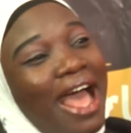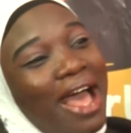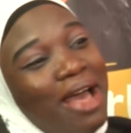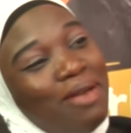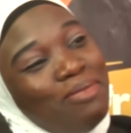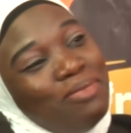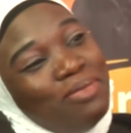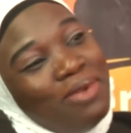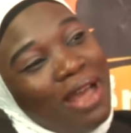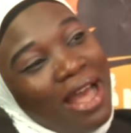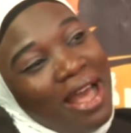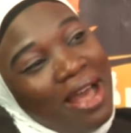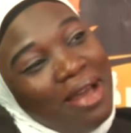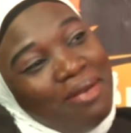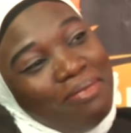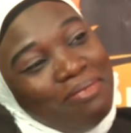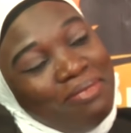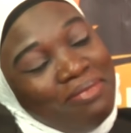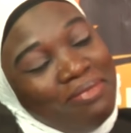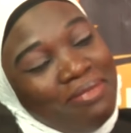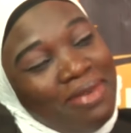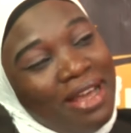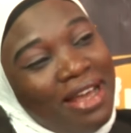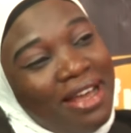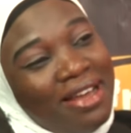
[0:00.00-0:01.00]
I'm
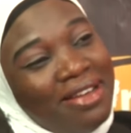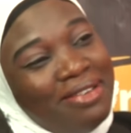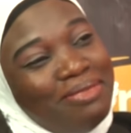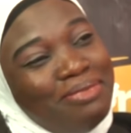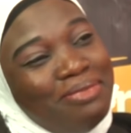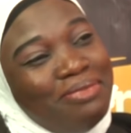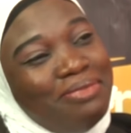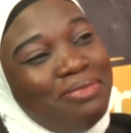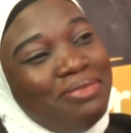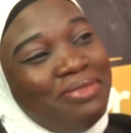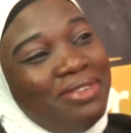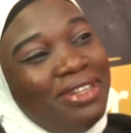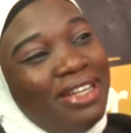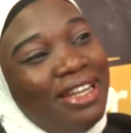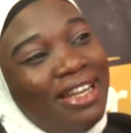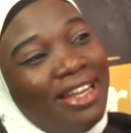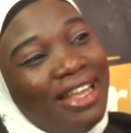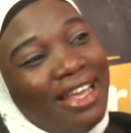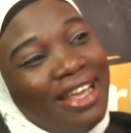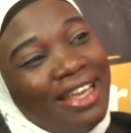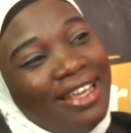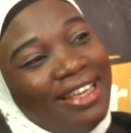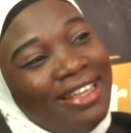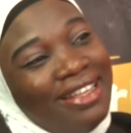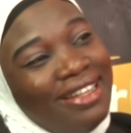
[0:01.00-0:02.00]
I'm I'm
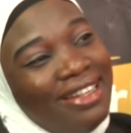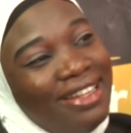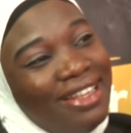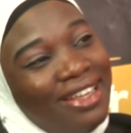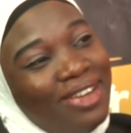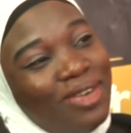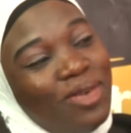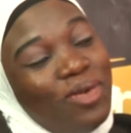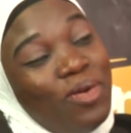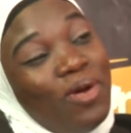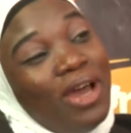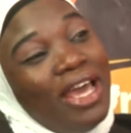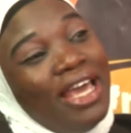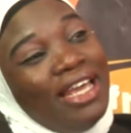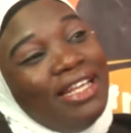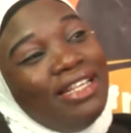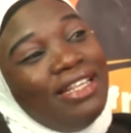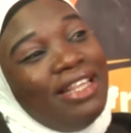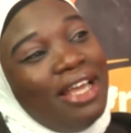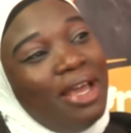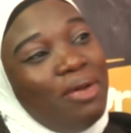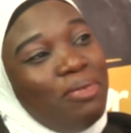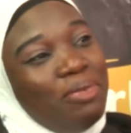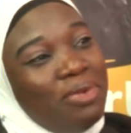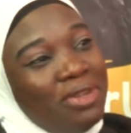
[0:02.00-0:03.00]
like the quiet
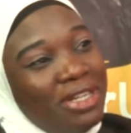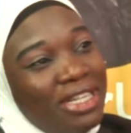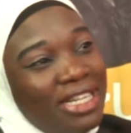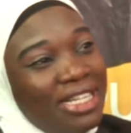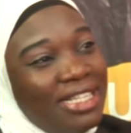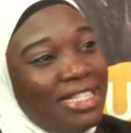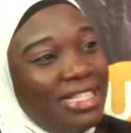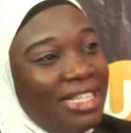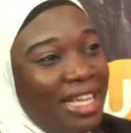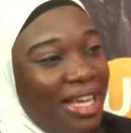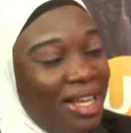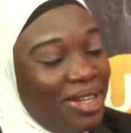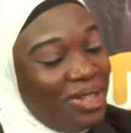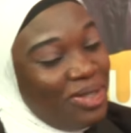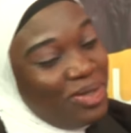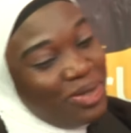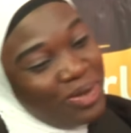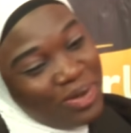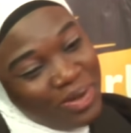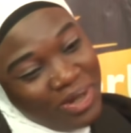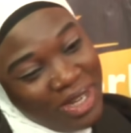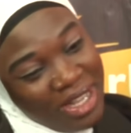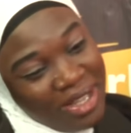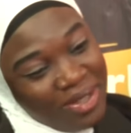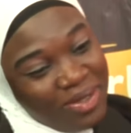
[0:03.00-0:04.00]
type on the side.
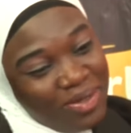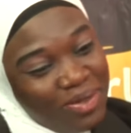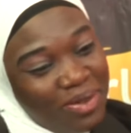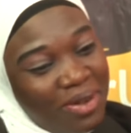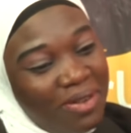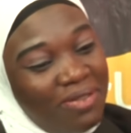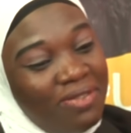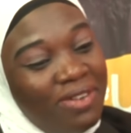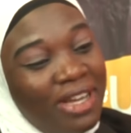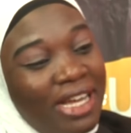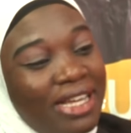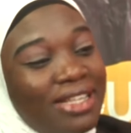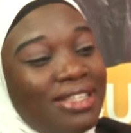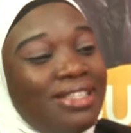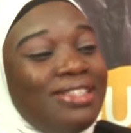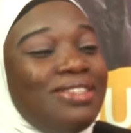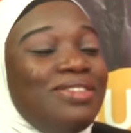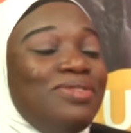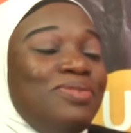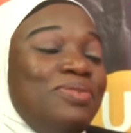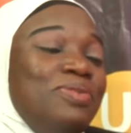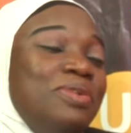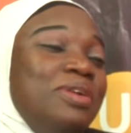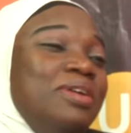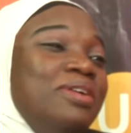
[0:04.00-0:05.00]
So the two uh, of eh,
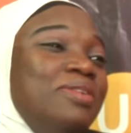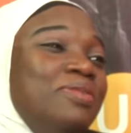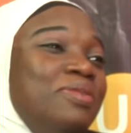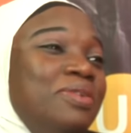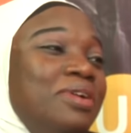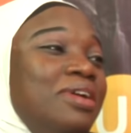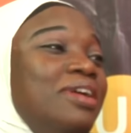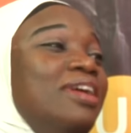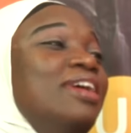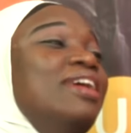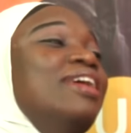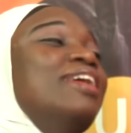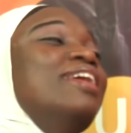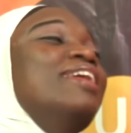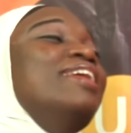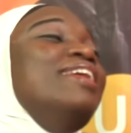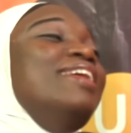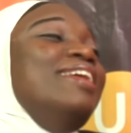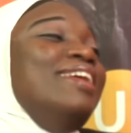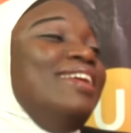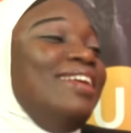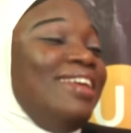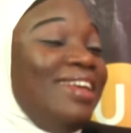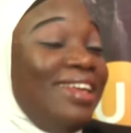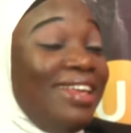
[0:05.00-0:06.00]
us we, we
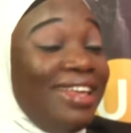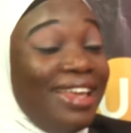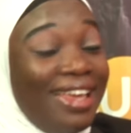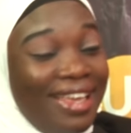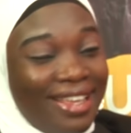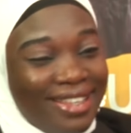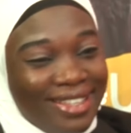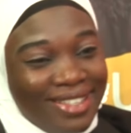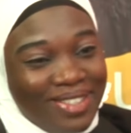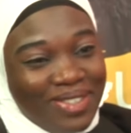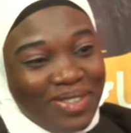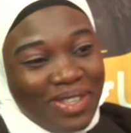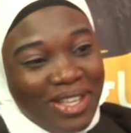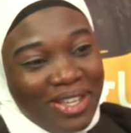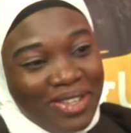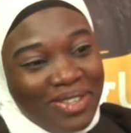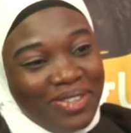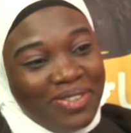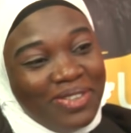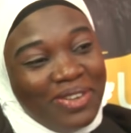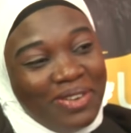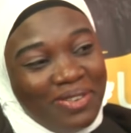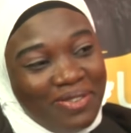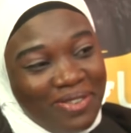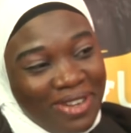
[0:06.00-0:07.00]
eh, yes, yeah. the
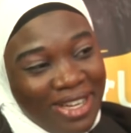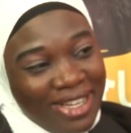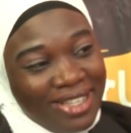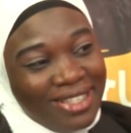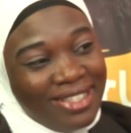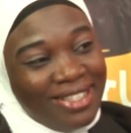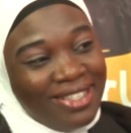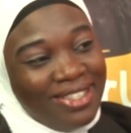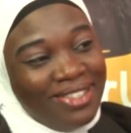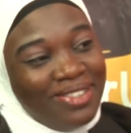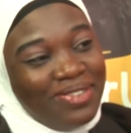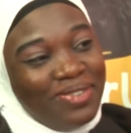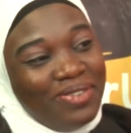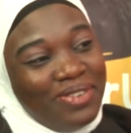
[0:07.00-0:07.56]
two of us.